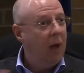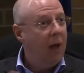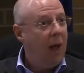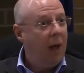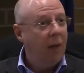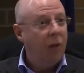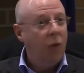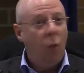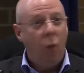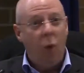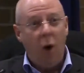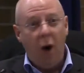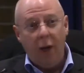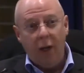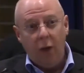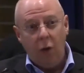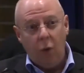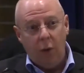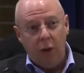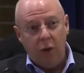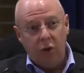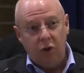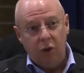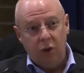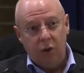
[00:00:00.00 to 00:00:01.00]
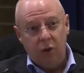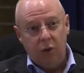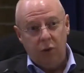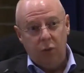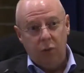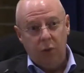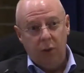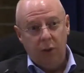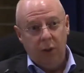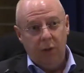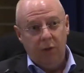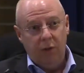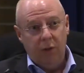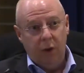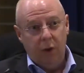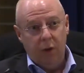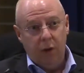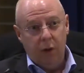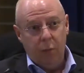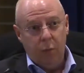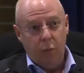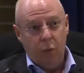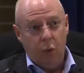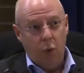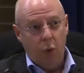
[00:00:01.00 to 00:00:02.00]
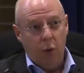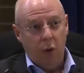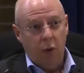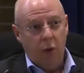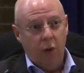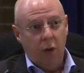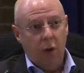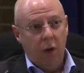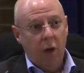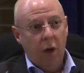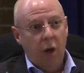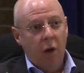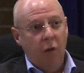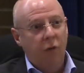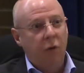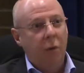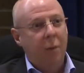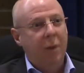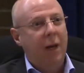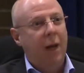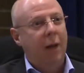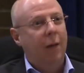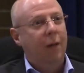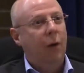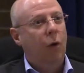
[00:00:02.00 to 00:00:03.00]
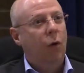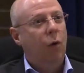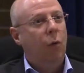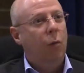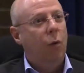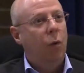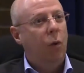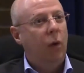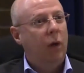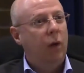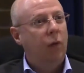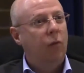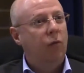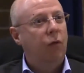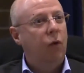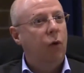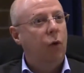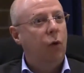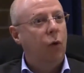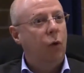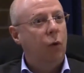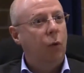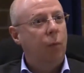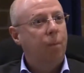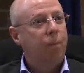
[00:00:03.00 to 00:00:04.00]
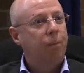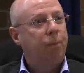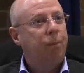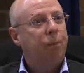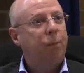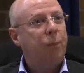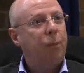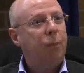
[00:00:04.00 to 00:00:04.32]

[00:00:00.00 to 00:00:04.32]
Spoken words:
And the why question is really very important from an ethical point of view,